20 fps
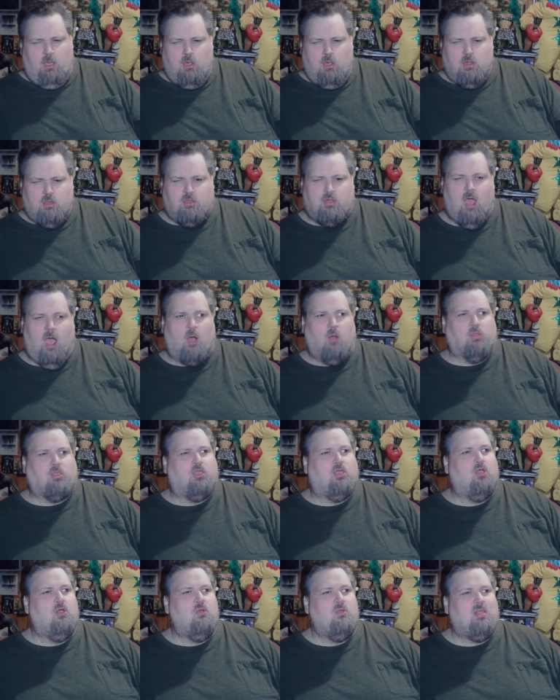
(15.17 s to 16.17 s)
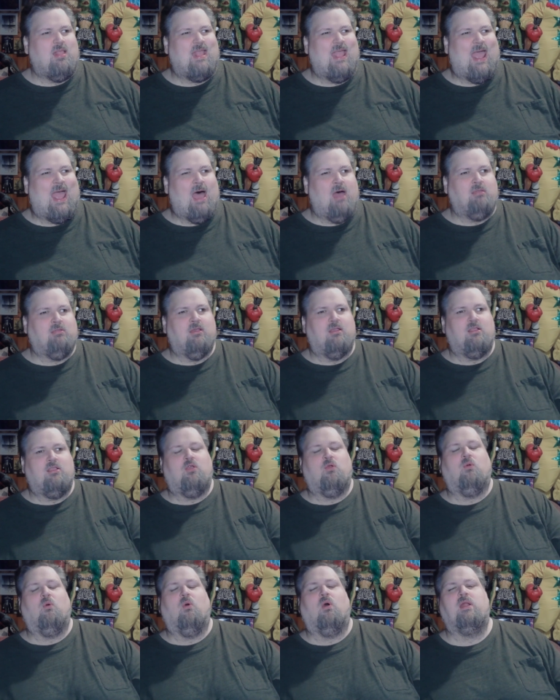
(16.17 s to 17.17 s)
So
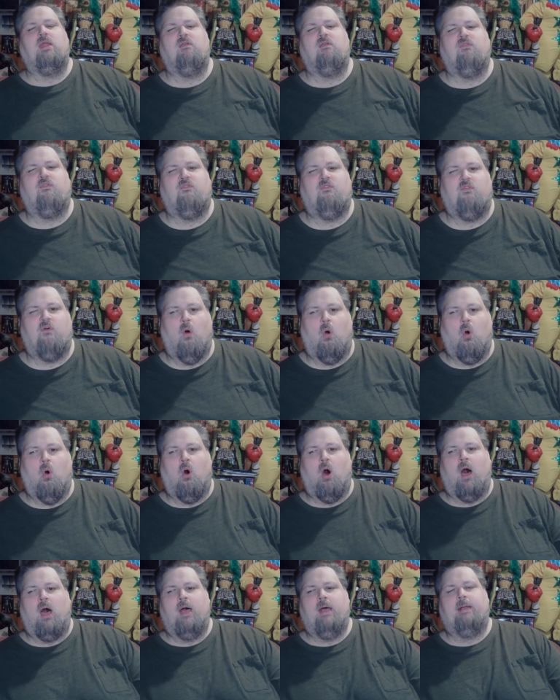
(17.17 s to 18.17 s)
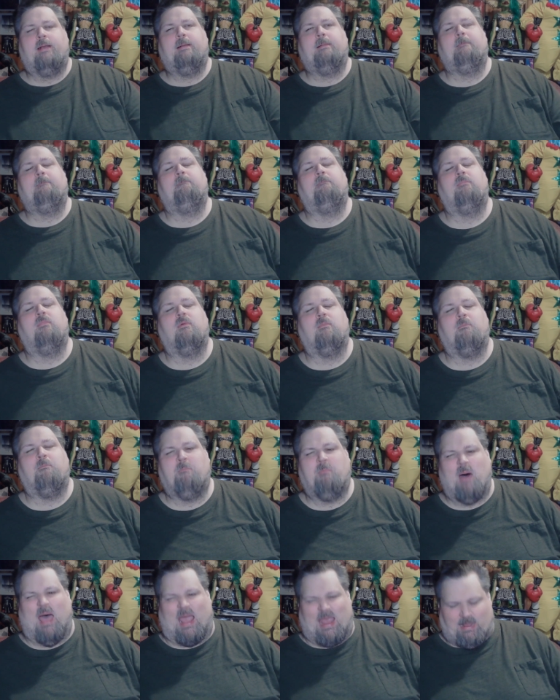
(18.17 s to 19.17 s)
2024
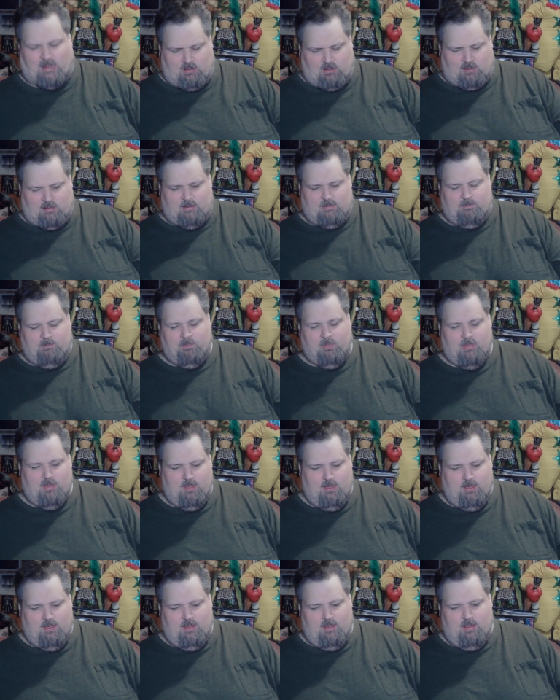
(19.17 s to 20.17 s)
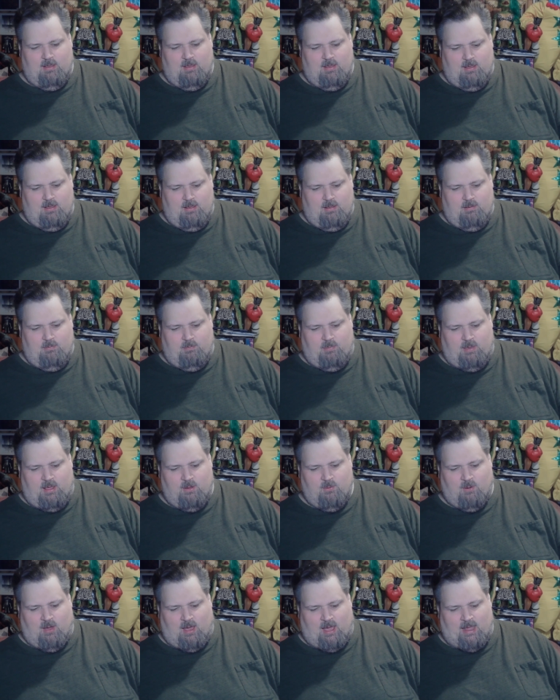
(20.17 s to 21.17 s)
byte
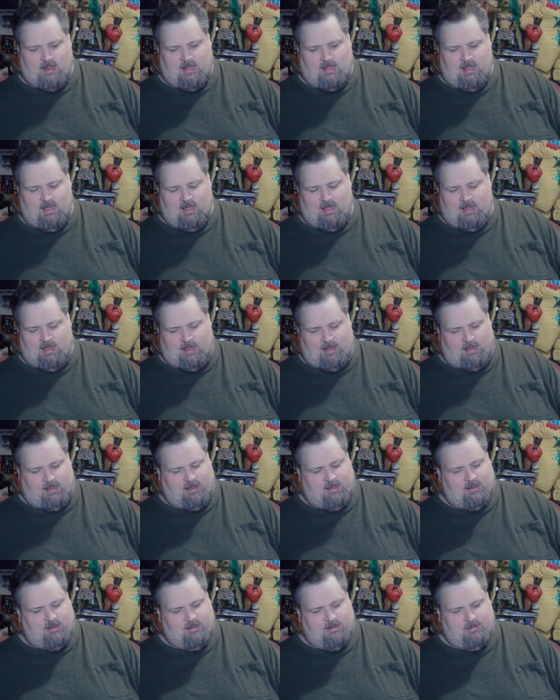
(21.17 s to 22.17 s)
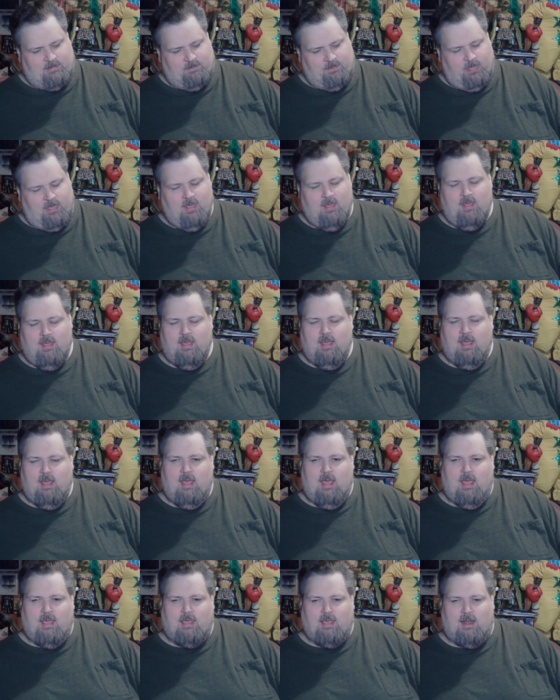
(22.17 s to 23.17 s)
B-Y-T-E.
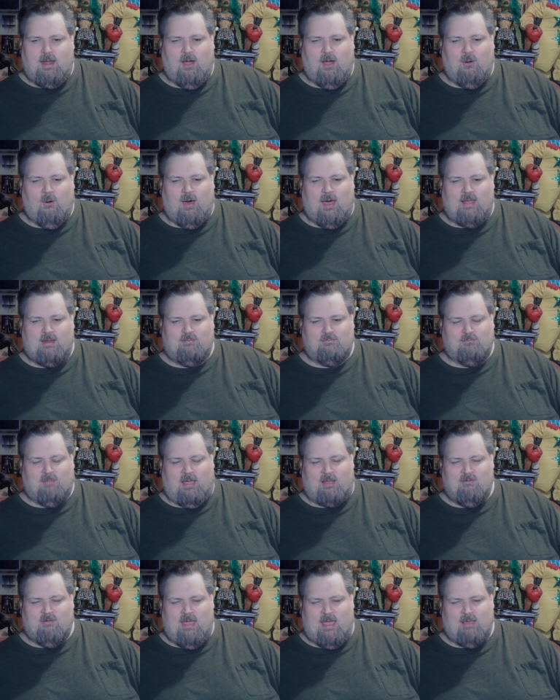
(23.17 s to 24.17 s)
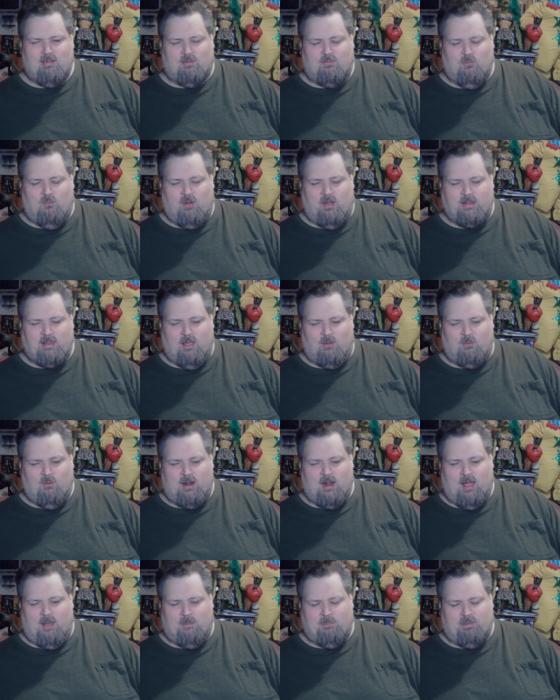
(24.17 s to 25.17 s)
You know what? My last one that
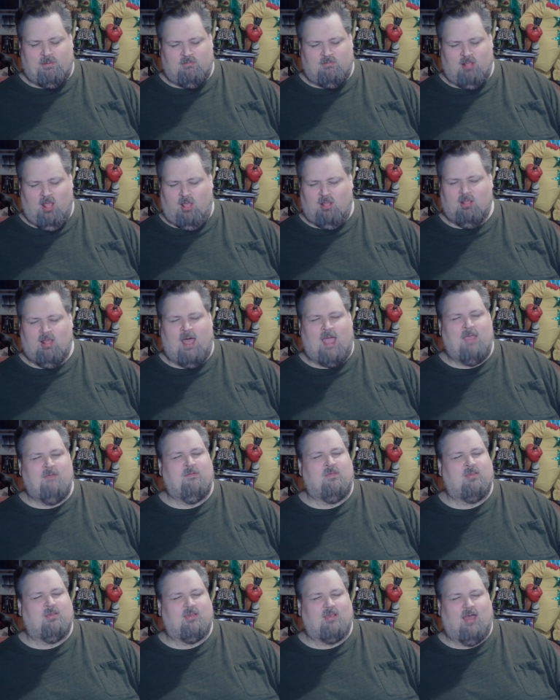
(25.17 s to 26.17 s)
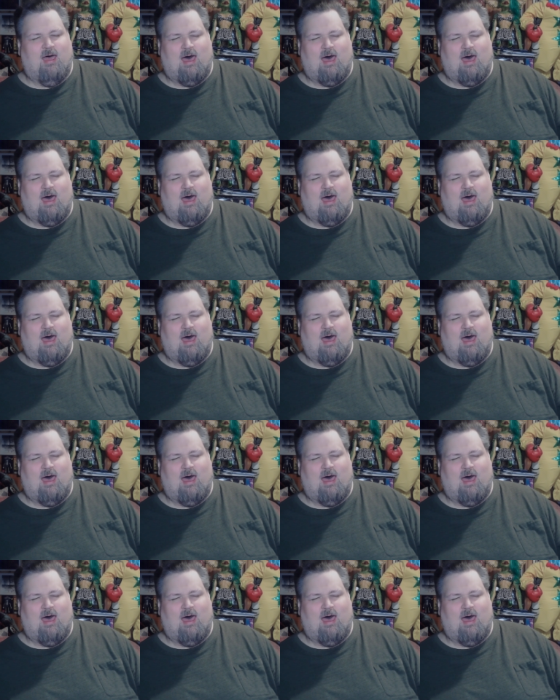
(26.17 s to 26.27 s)
went up, Lowlifes,